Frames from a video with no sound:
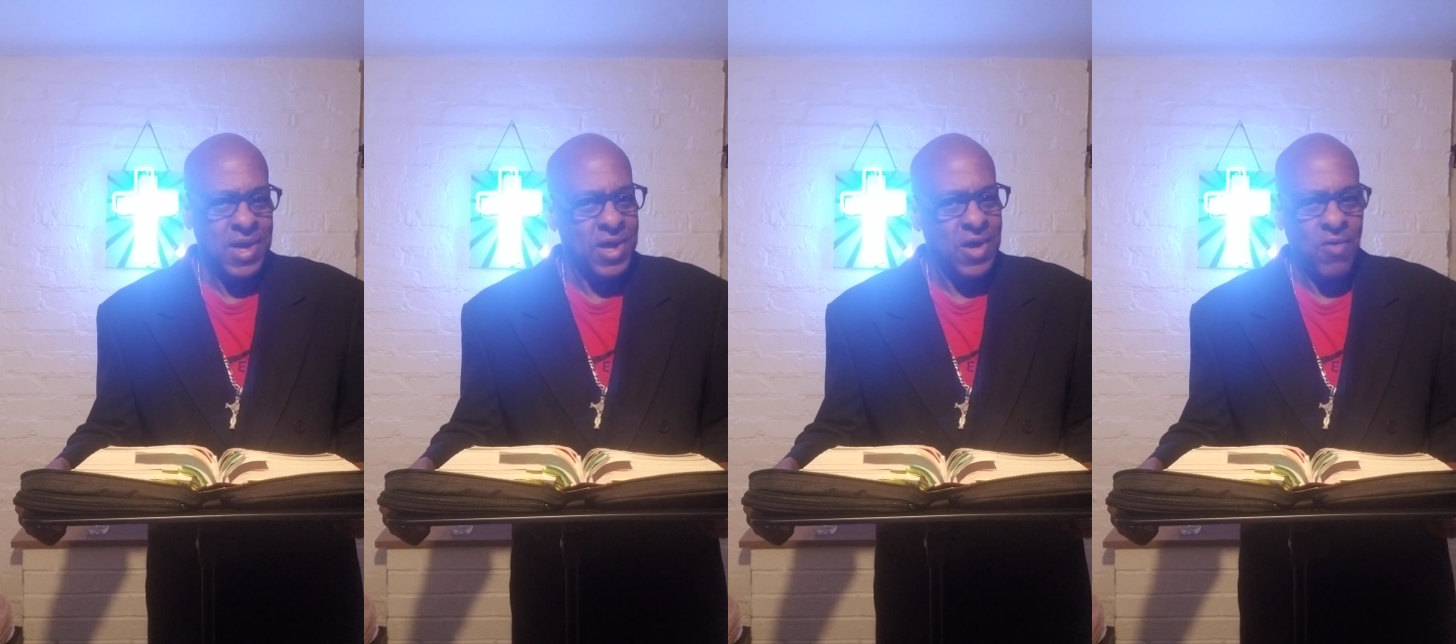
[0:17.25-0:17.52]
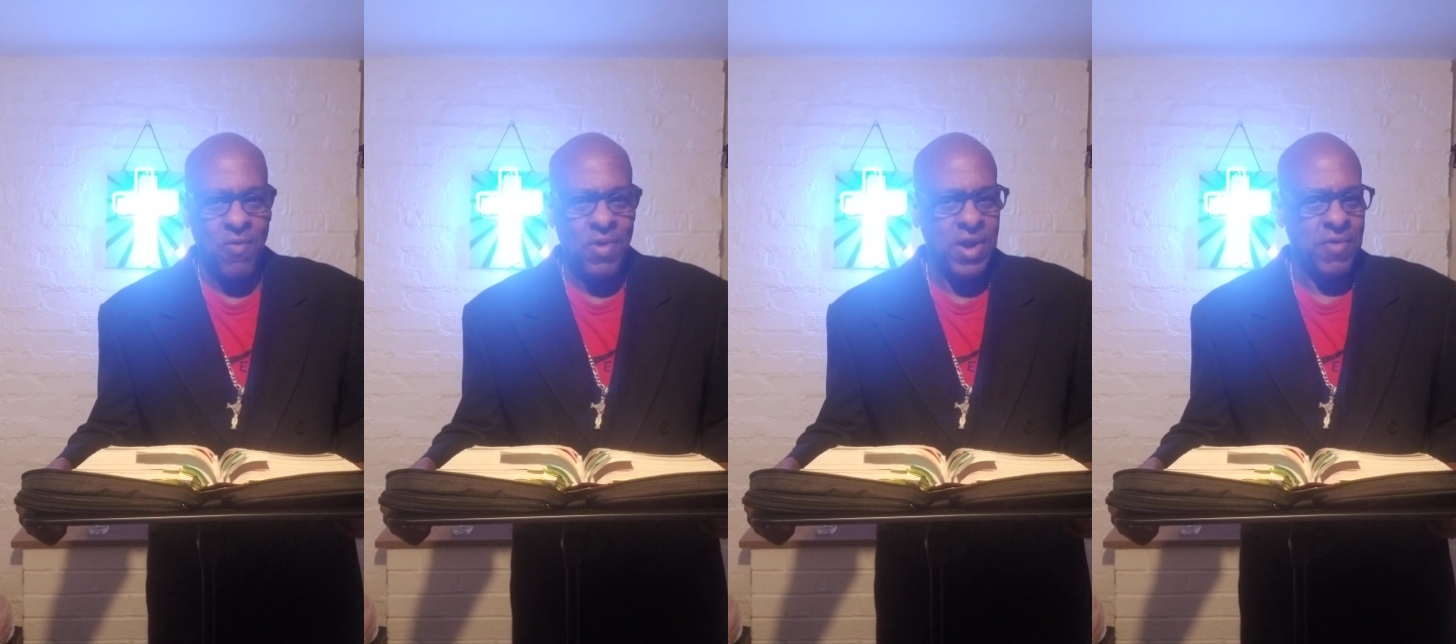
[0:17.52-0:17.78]

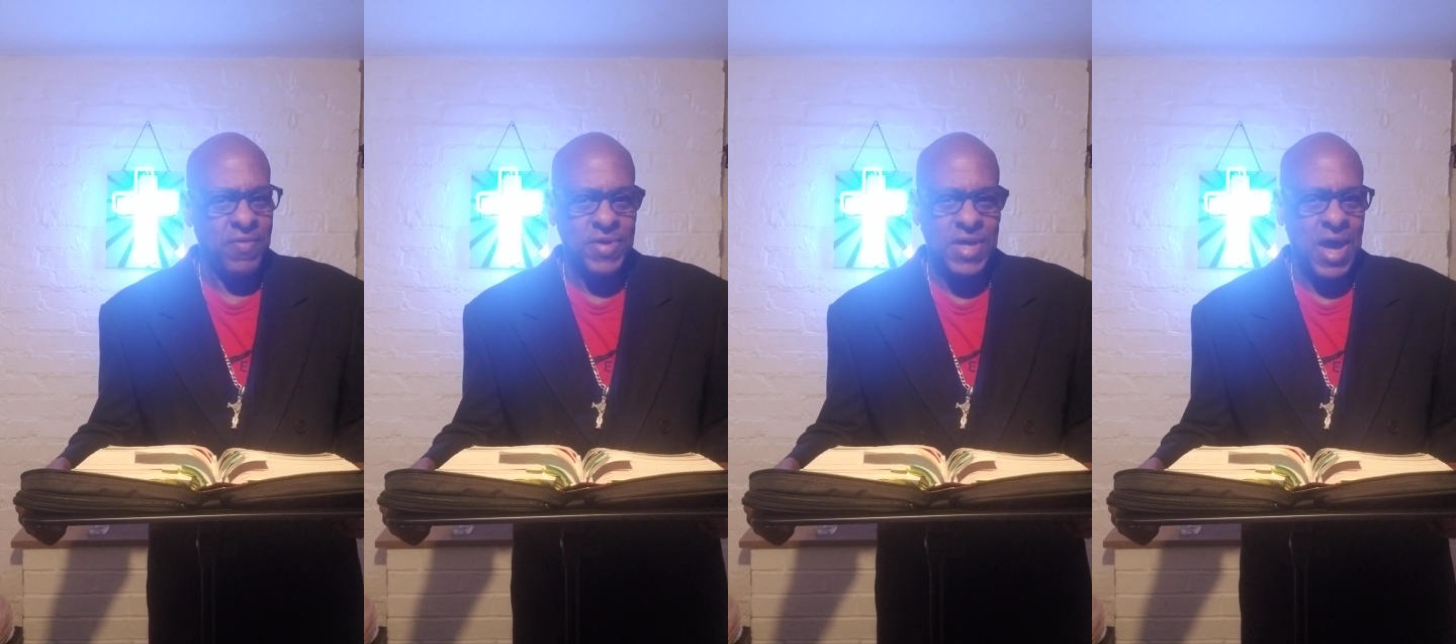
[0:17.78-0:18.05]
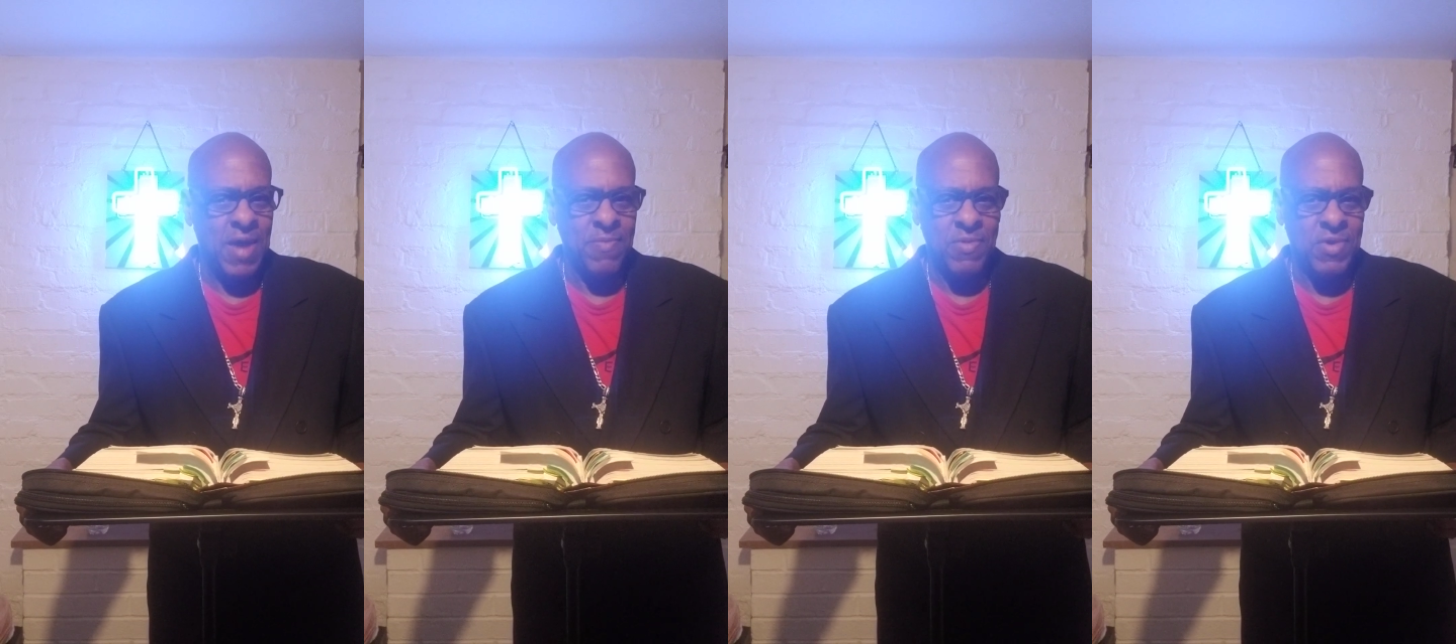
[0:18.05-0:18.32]
For whatever
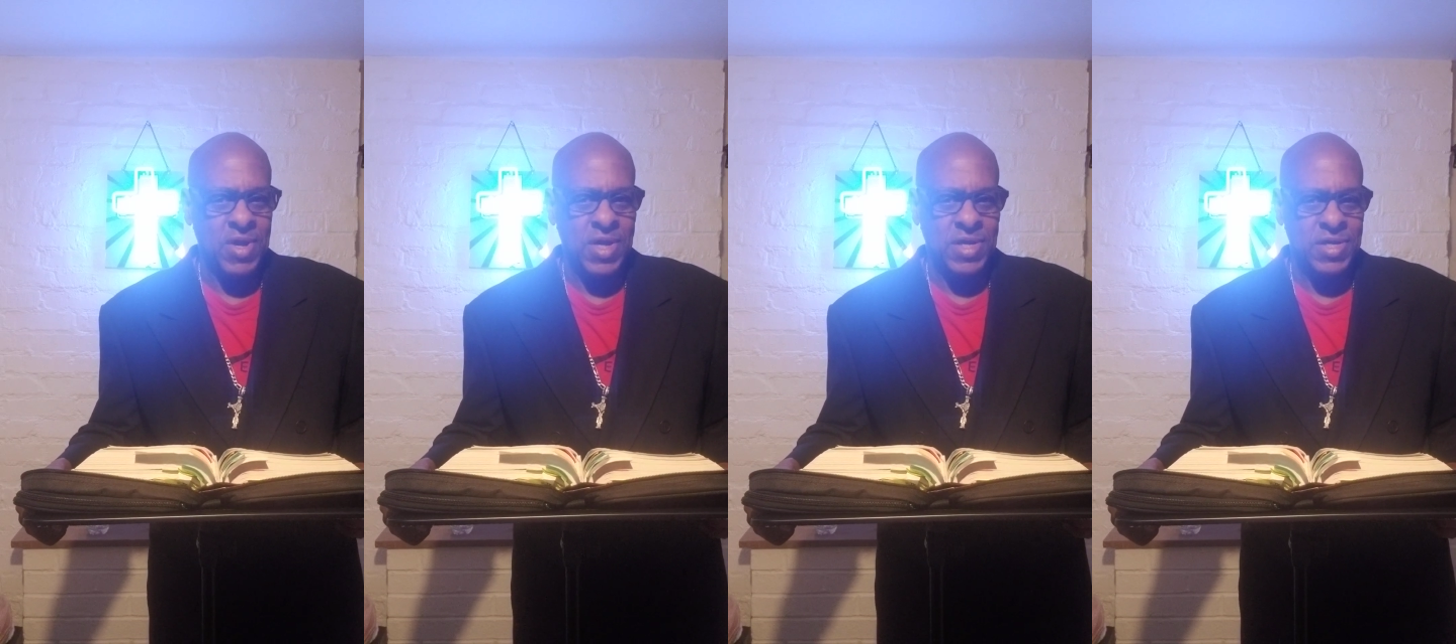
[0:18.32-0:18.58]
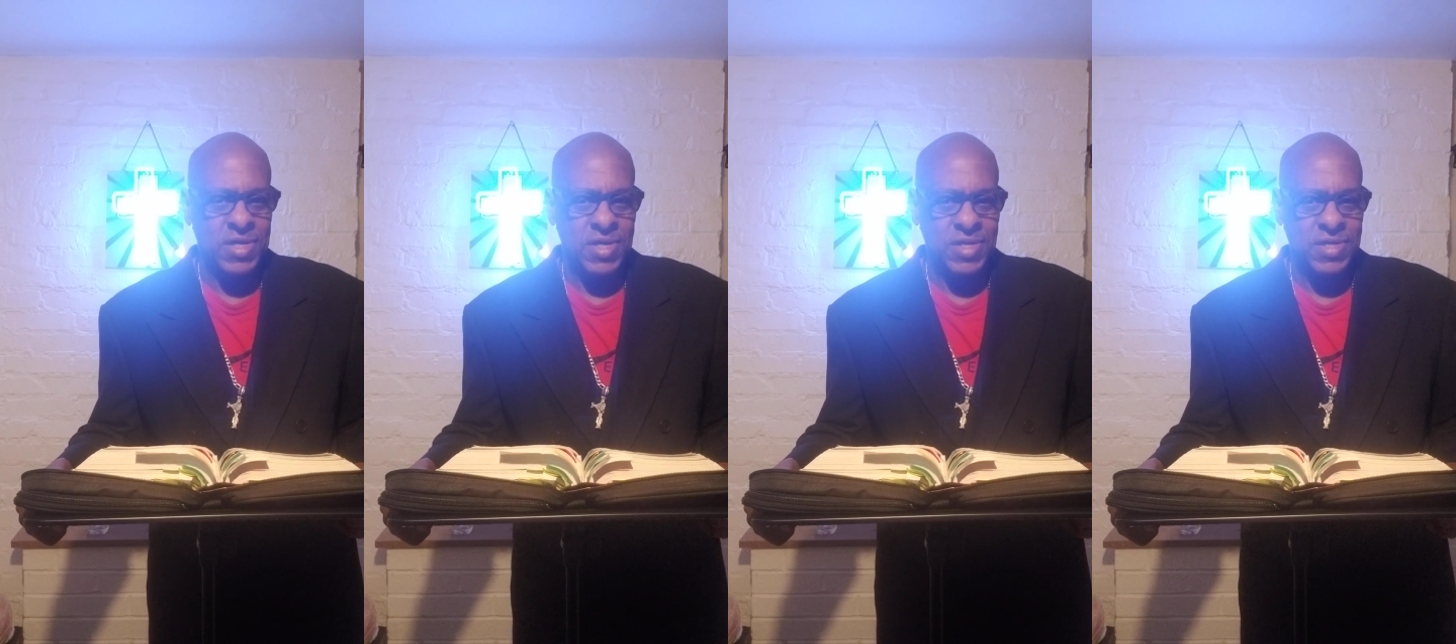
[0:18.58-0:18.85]
time you
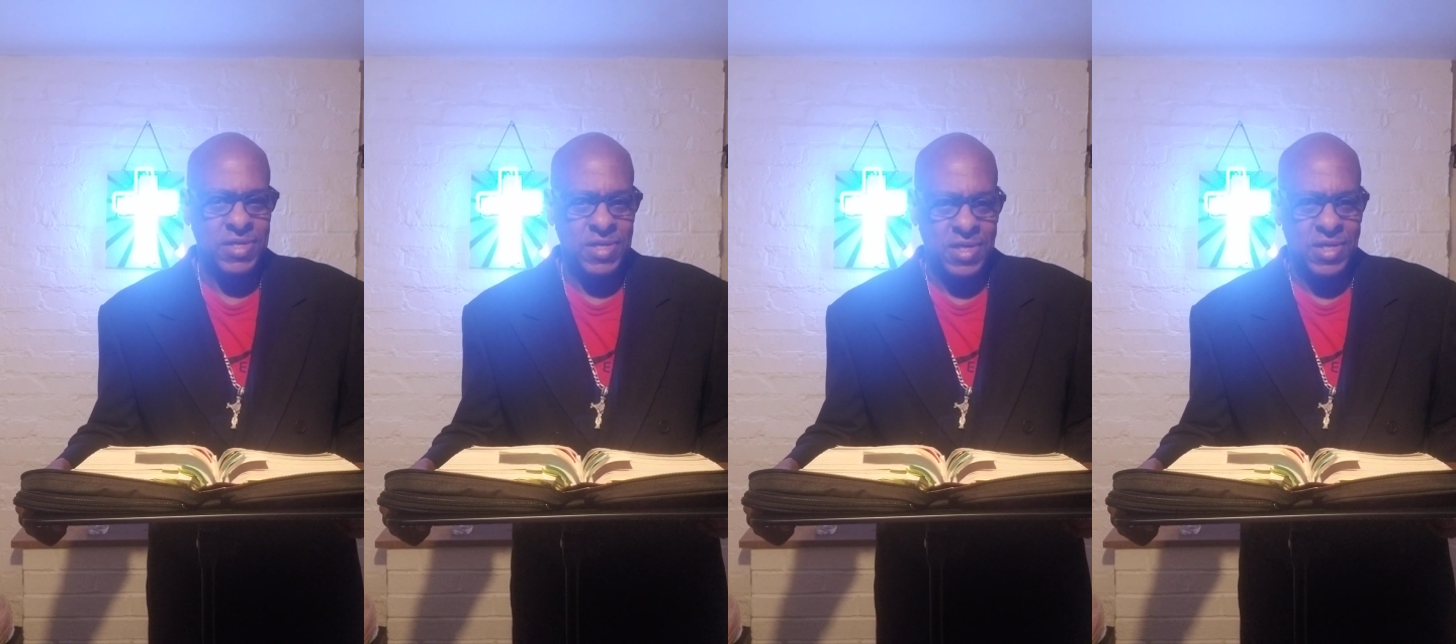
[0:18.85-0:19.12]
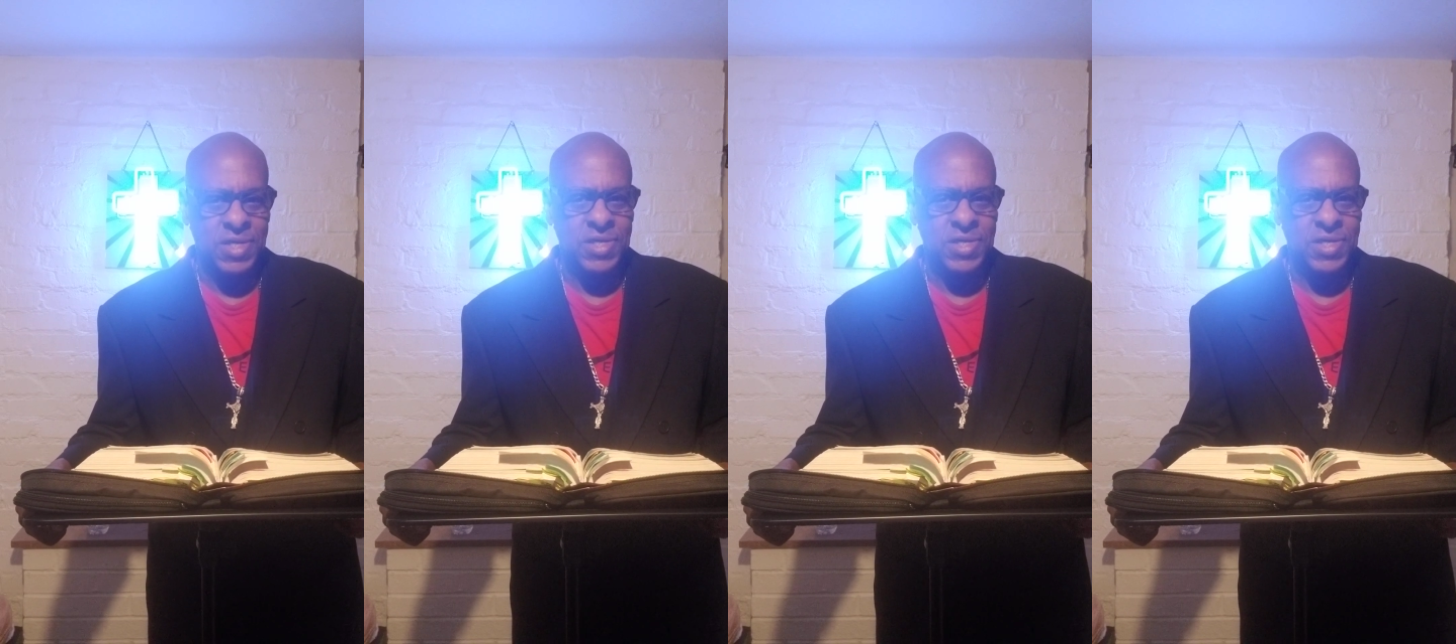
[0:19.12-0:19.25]
get this, it'll